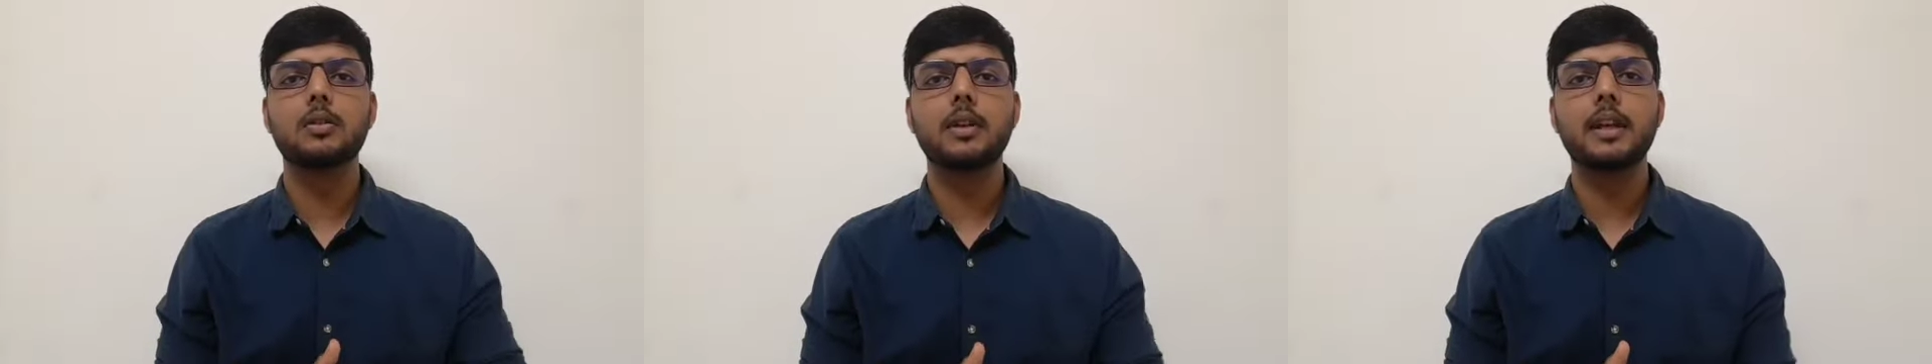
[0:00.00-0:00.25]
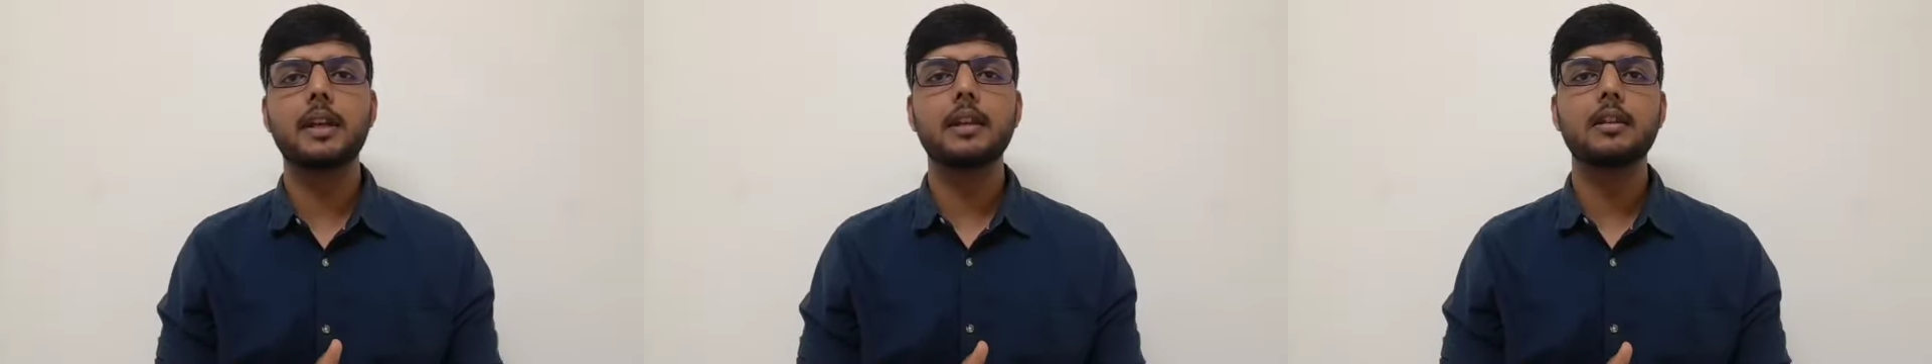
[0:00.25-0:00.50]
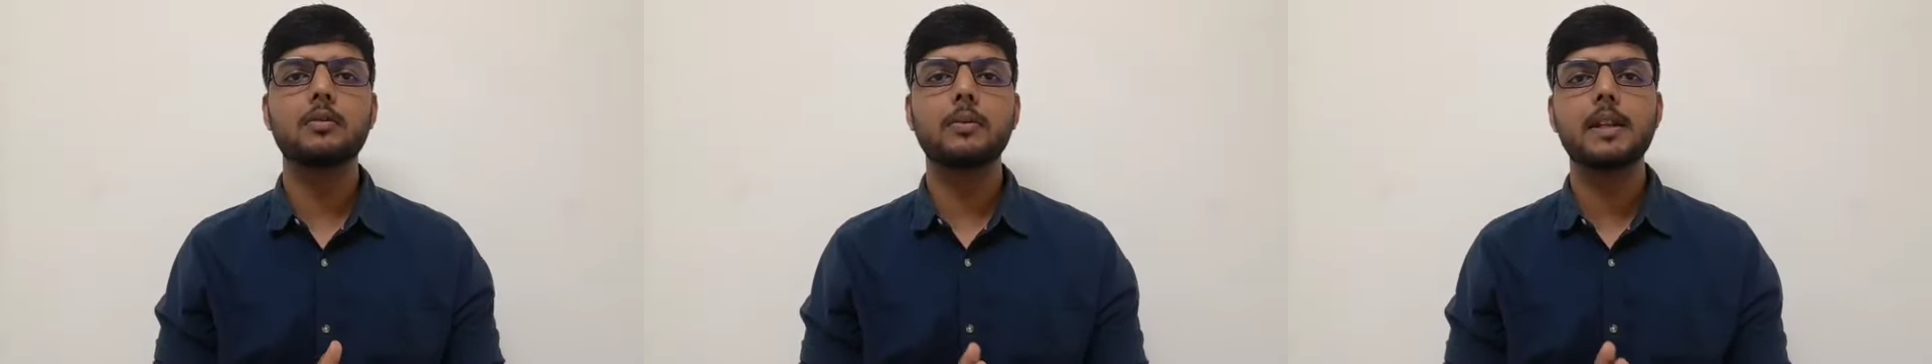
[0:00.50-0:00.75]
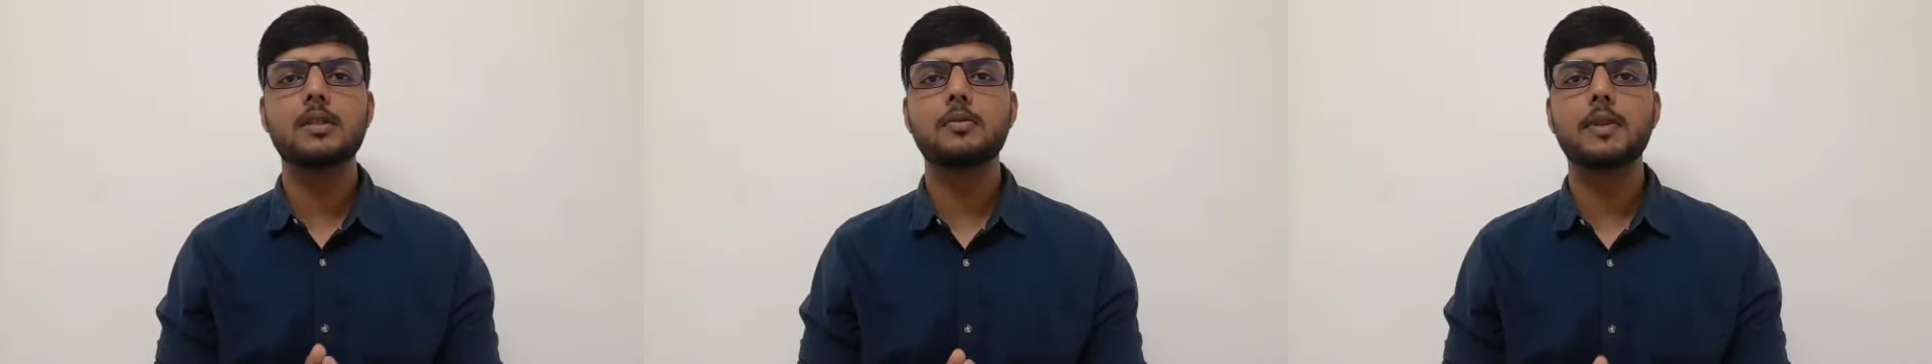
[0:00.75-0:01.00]
okay, in
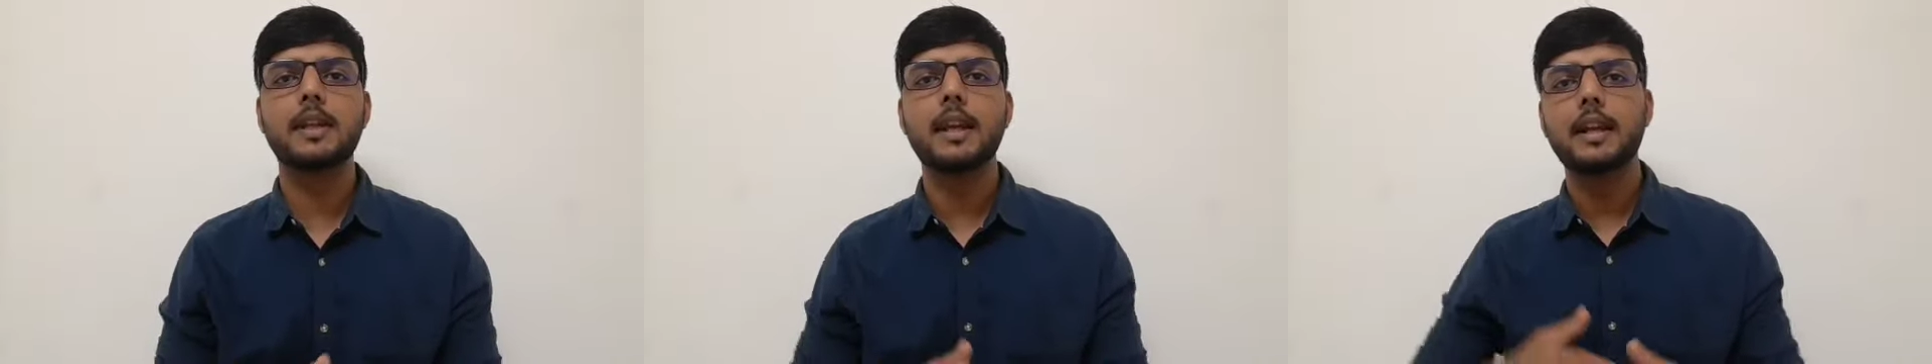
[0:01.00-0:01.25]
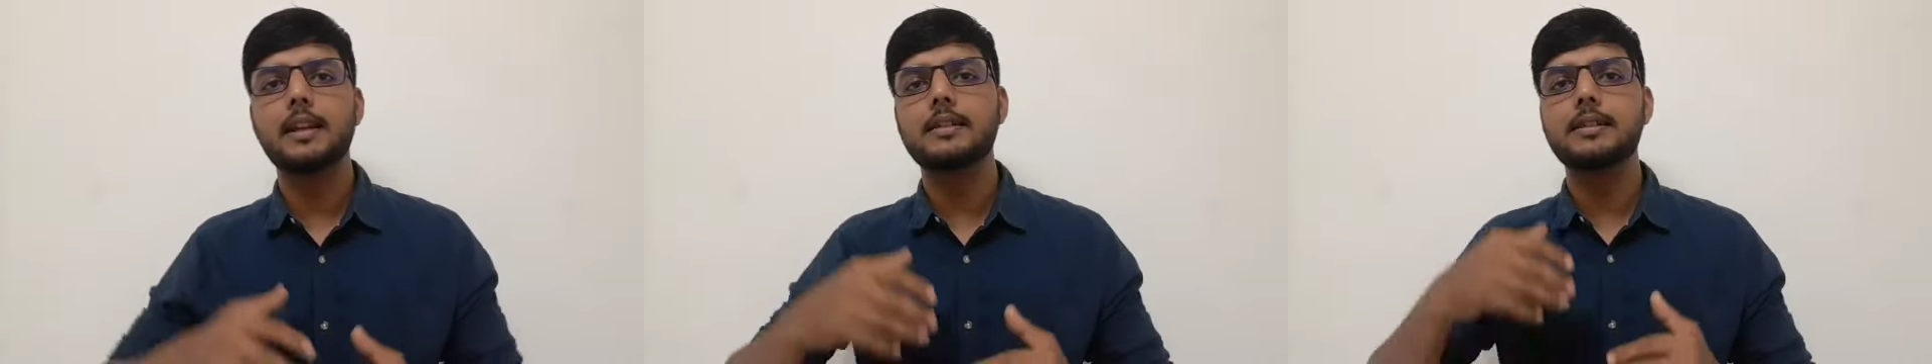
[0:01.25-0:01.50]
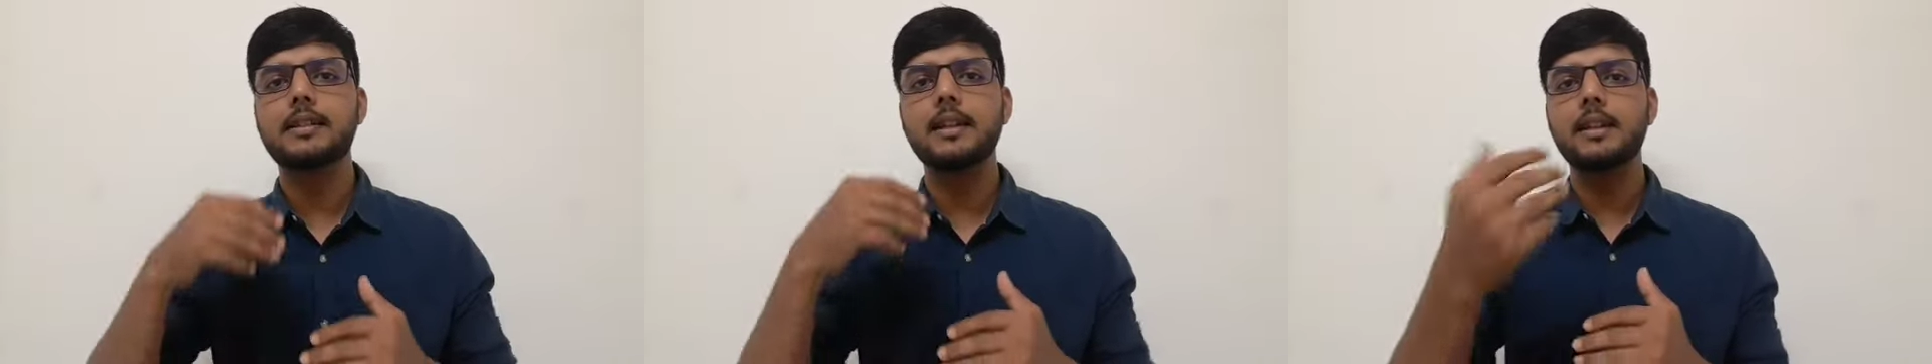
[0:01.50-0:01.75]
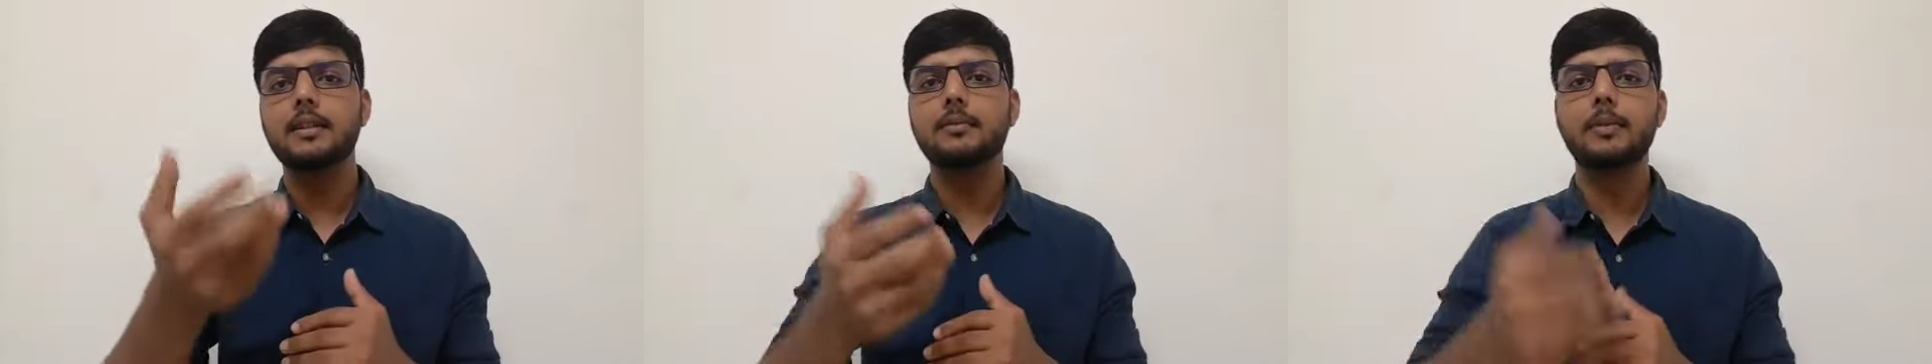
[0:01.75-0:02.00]
which we can
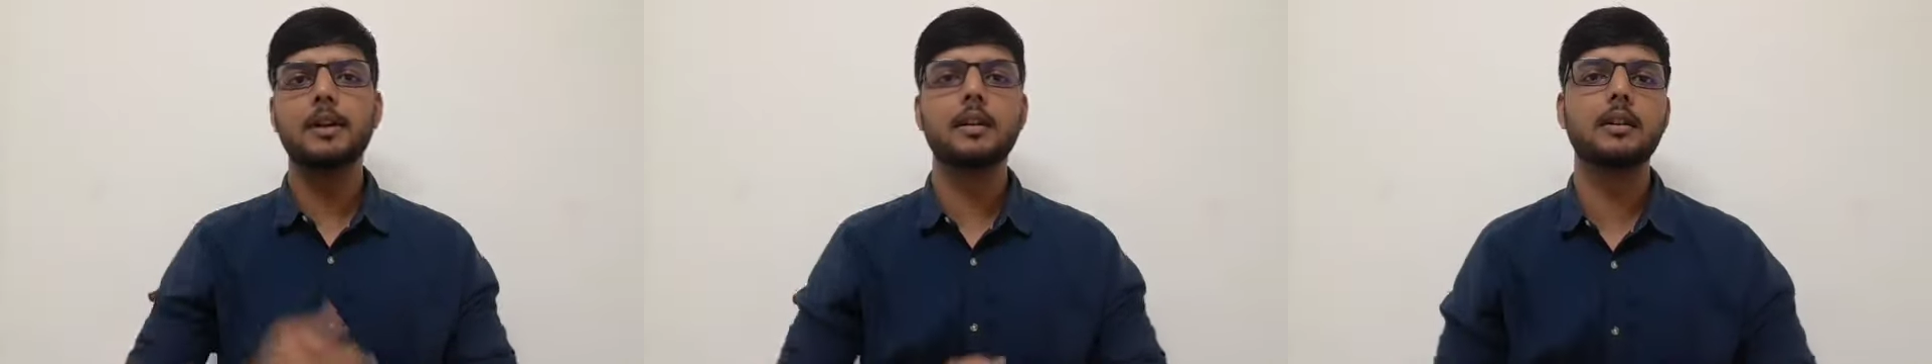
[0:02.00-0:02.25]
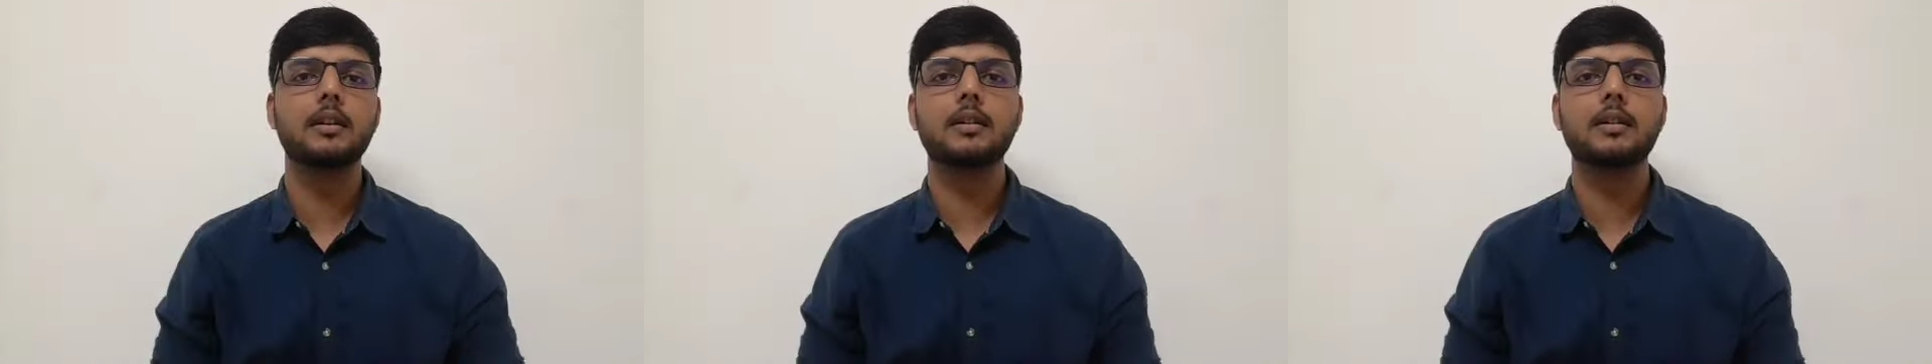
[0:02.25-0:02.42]
see one